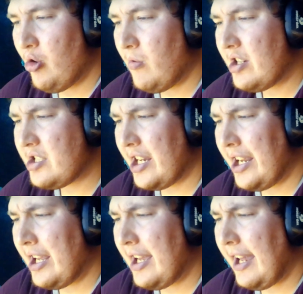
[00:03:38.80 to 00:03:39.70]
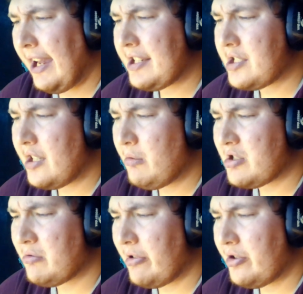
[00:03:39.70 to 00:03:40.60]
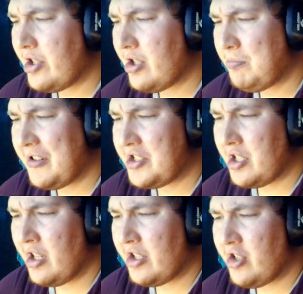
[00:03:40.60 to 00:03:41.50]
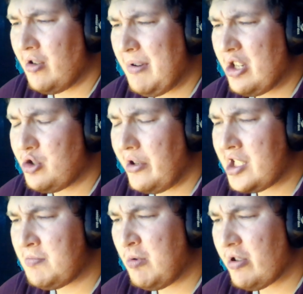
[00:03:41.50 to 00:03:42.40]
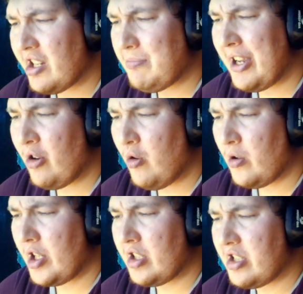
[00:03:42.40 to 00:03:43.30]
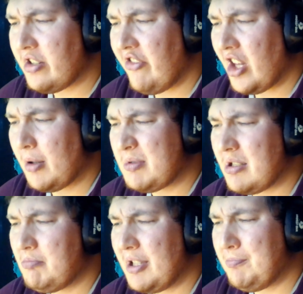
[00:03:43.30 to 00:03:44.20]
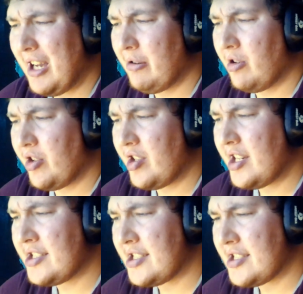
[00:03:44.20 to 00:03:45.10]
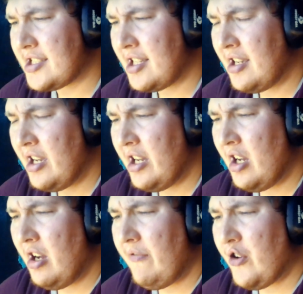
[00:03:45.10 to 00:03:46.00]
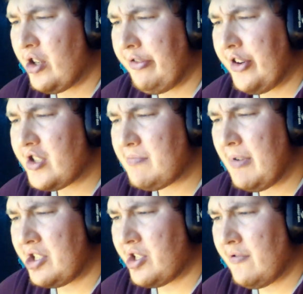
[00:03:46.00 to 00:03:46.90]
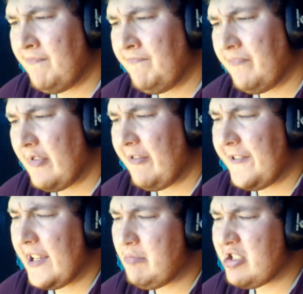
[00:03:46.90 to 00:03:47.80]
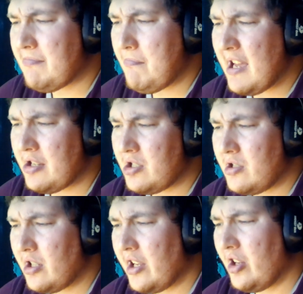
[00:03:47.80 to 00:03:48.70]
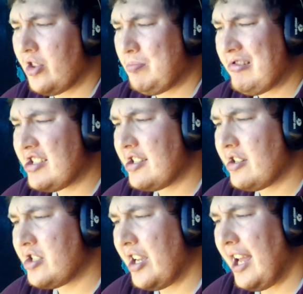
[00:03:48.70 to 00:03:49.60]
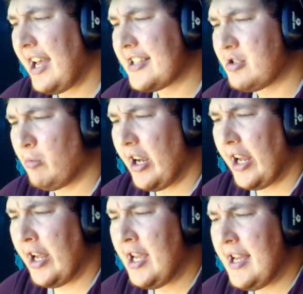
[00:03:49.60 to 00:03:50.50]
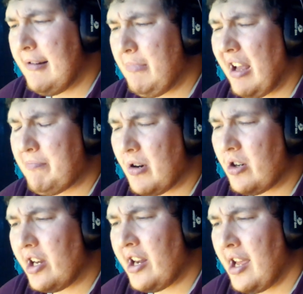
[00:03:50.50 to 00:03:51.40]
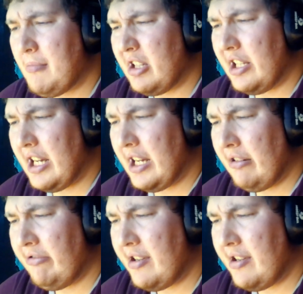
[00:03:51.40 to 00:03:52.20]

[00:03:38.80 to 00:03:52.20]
One day, Ashley was thrown into prison until being transported by Olga to develop some pyrokinesis. For her first mission, Flayme was meant to kill the President X-Ray by burning him alive.